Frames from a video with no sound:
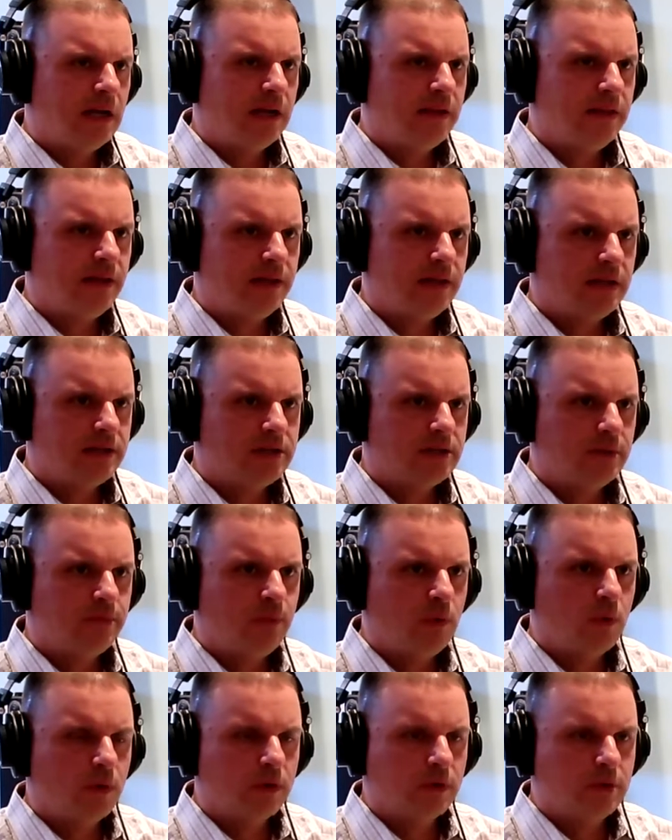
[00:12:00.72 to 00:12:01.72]
And I think that's an
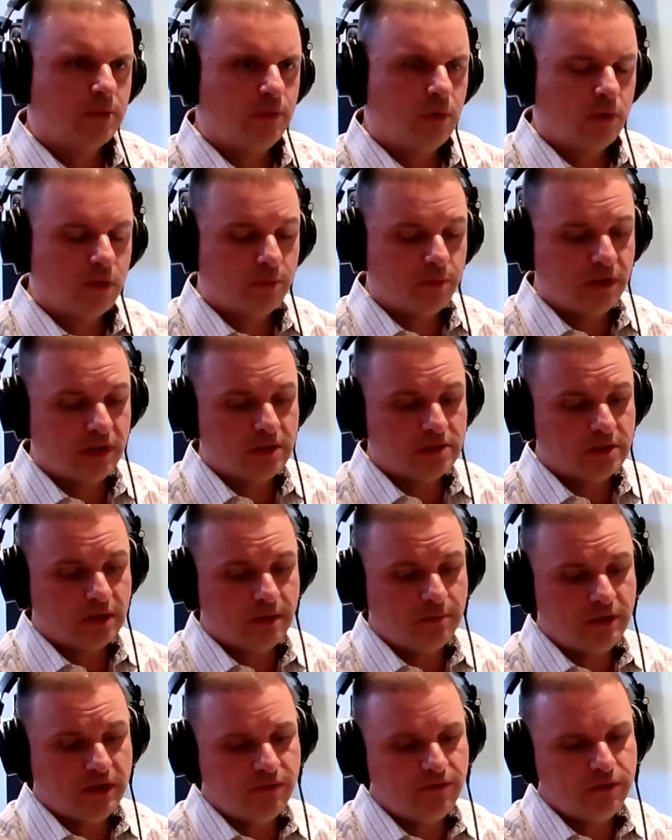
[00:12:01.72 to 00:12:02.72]
important component because,
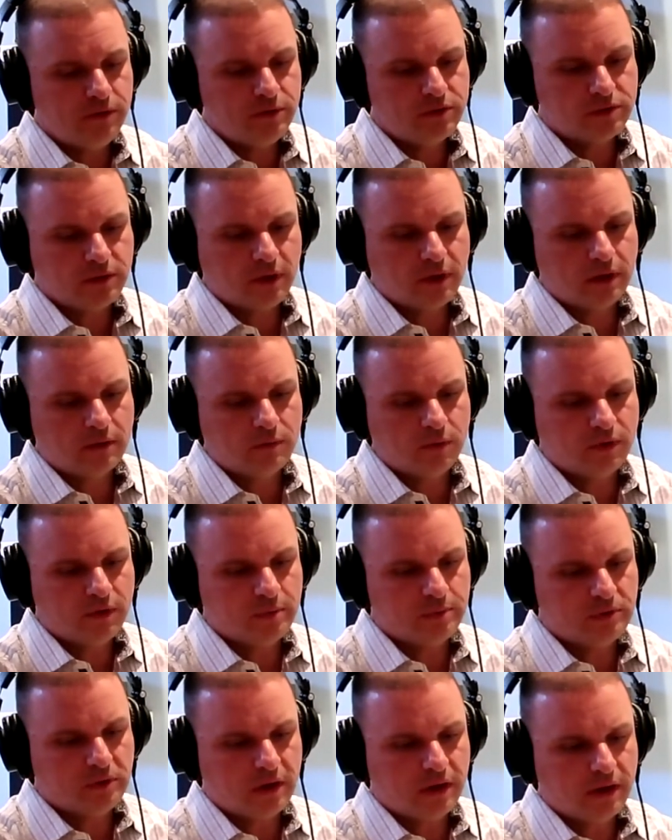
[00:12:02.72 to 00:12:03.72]
I mean, if you start with
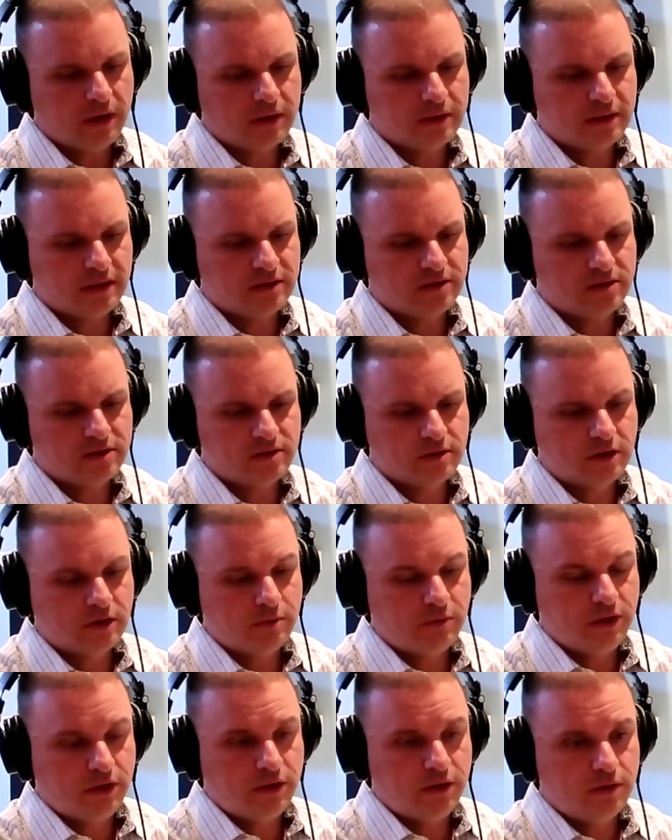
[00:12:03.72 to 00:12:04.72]
a product, this is going
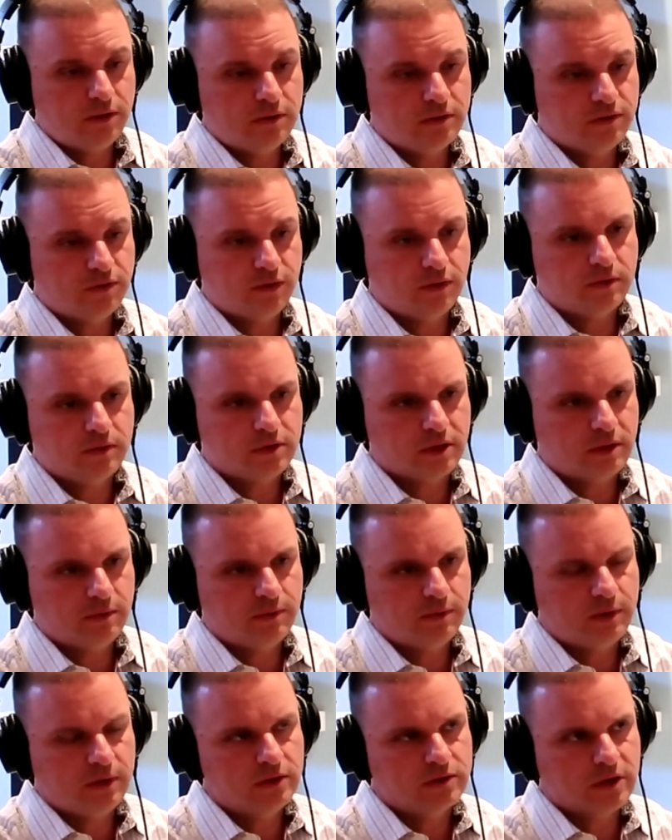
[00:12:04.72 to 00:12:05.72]
to be huge for you. It's going
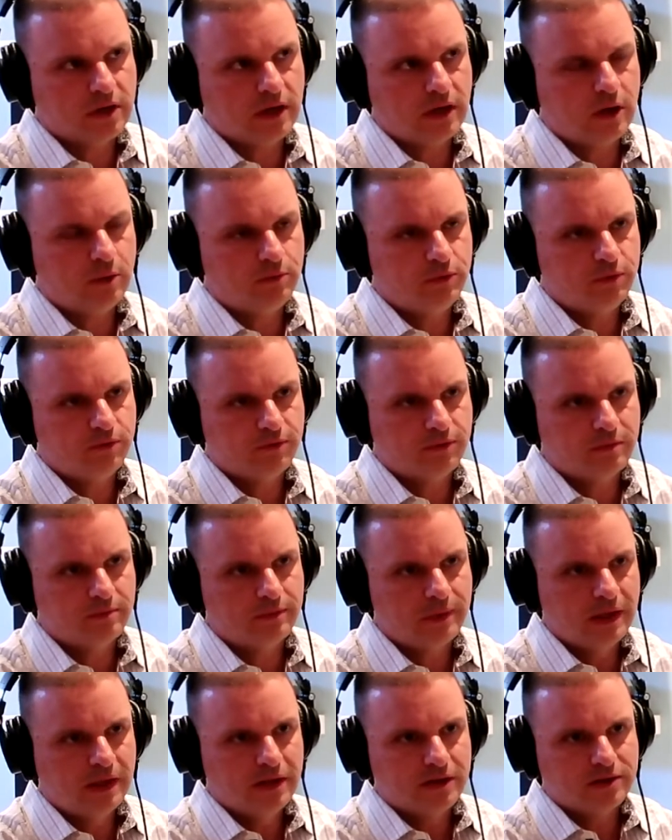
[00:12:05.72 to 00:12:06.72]
to help you
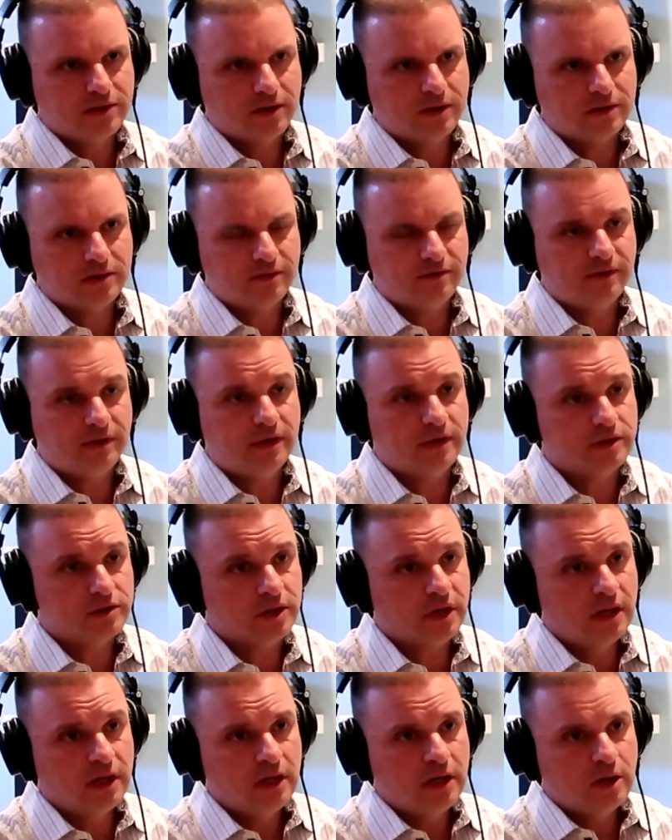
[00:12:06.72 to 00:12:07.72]
from start to
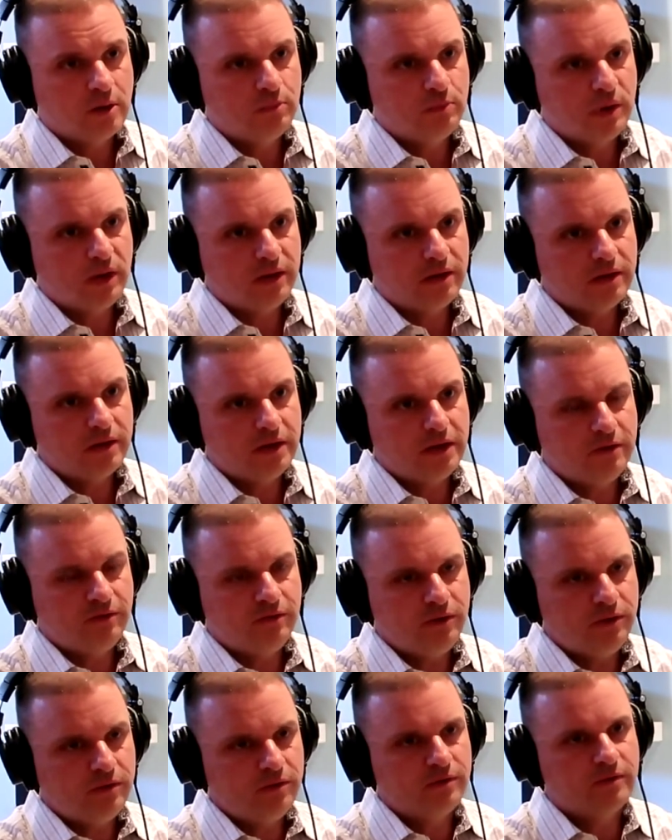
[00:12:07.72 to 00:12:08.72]
finish. But
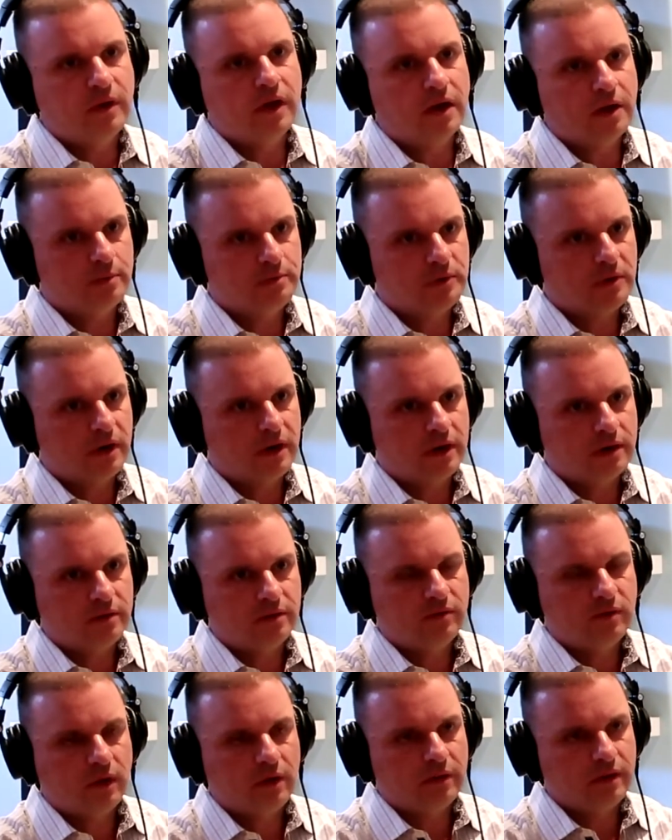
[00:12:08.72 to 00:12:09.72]
if you've got a product
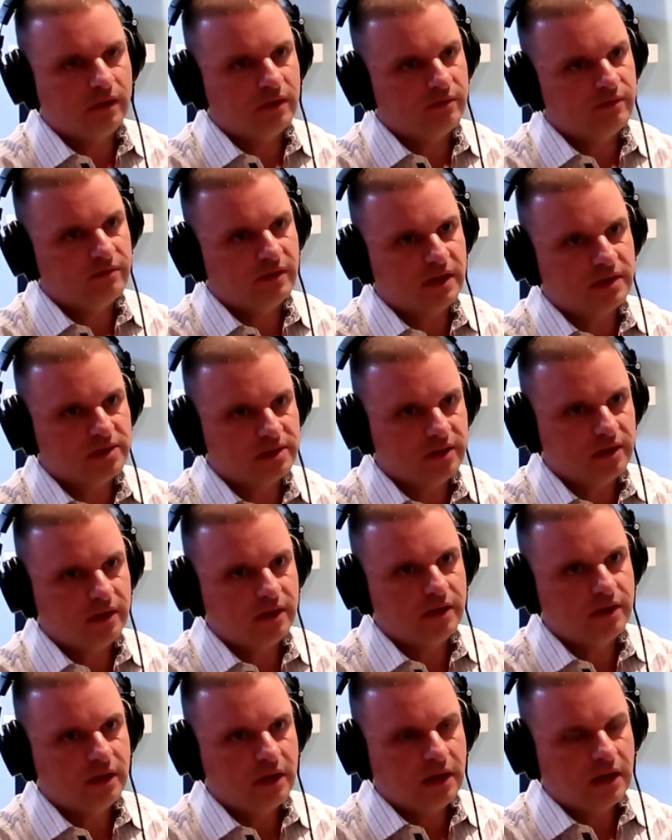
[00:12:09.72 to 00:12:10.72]
you've already invested
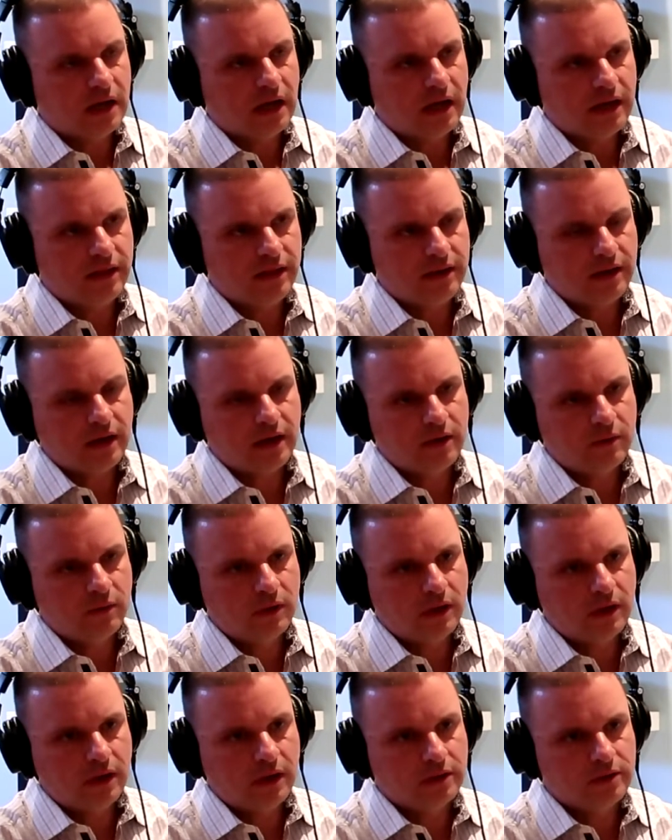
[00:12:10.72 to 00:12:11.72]
in, I don't
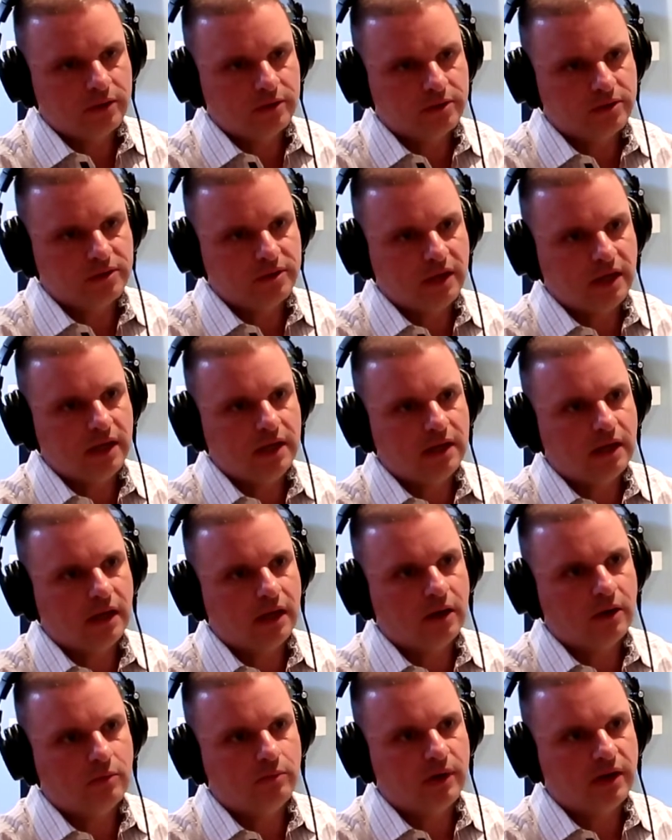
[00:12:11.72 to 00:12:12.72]
want to understate
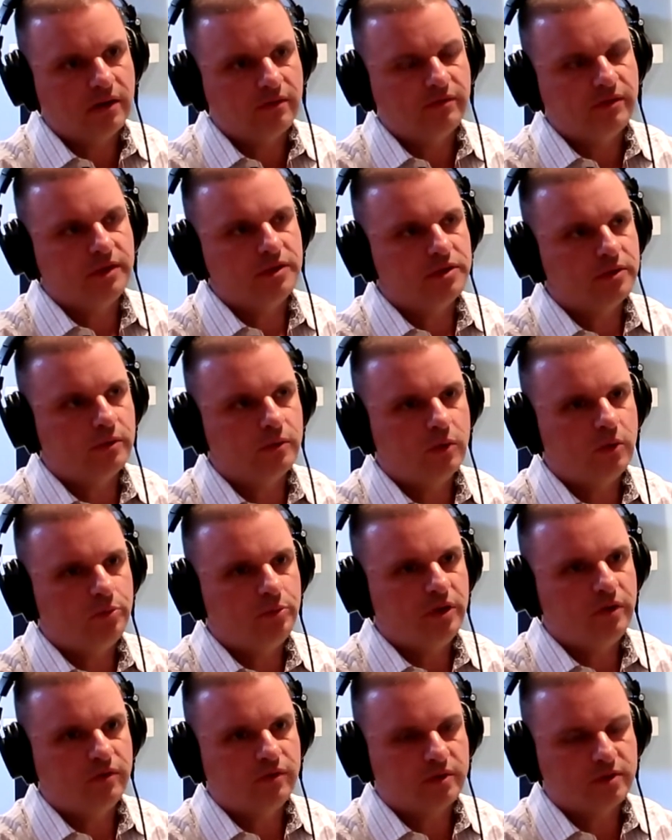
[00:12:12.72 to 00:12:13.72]
how beneficial it would
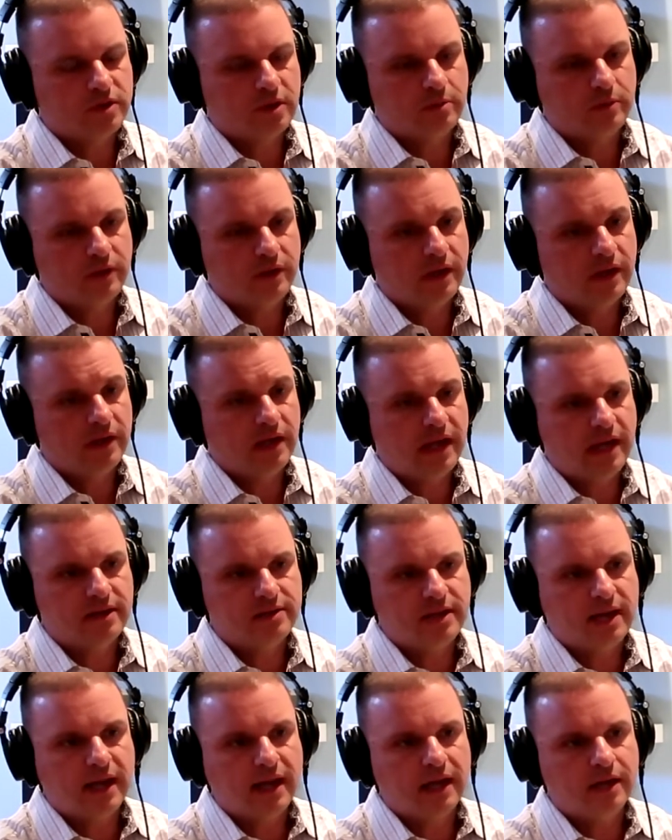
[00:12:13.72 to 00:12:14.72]
be for someone that
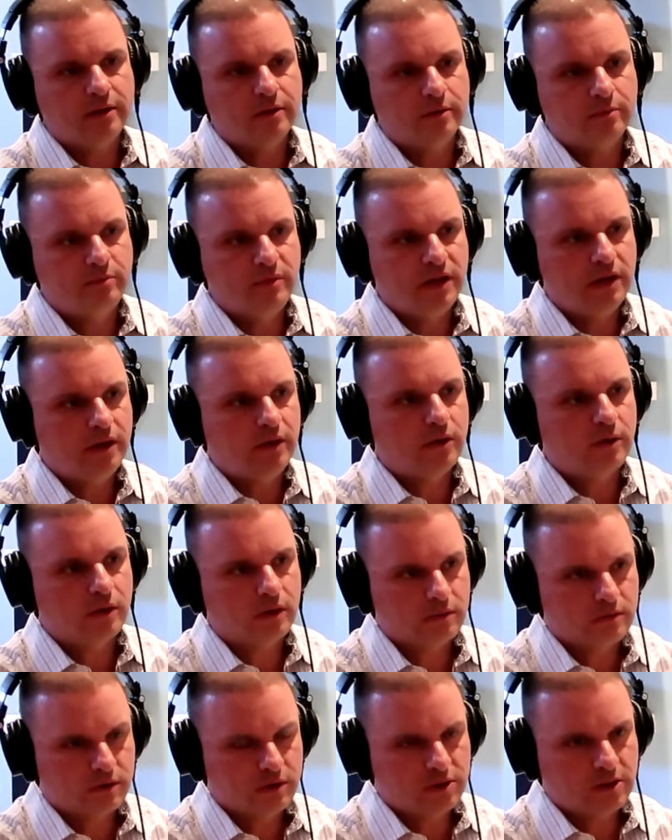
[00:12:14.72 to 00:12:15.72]
has had
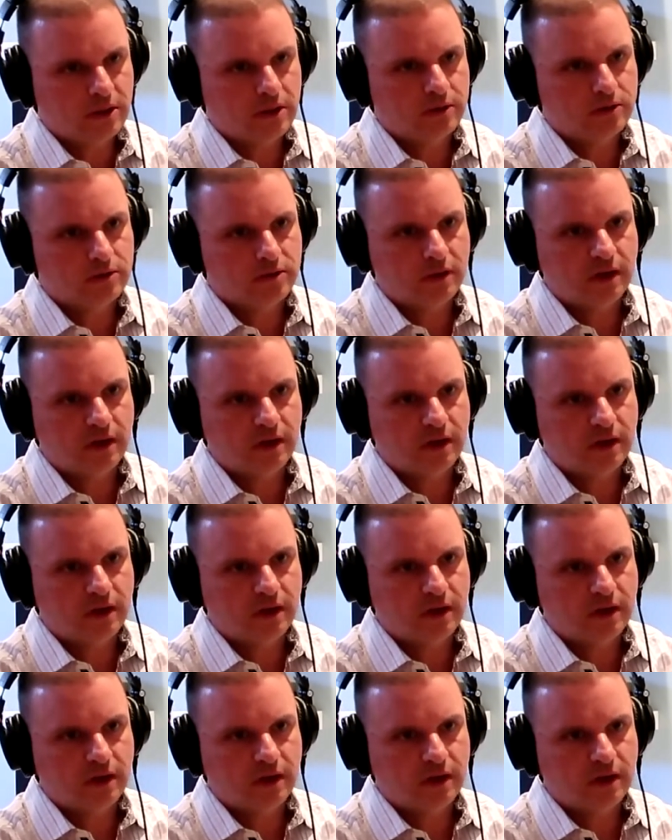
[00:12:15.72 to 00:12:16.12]
mediocre results.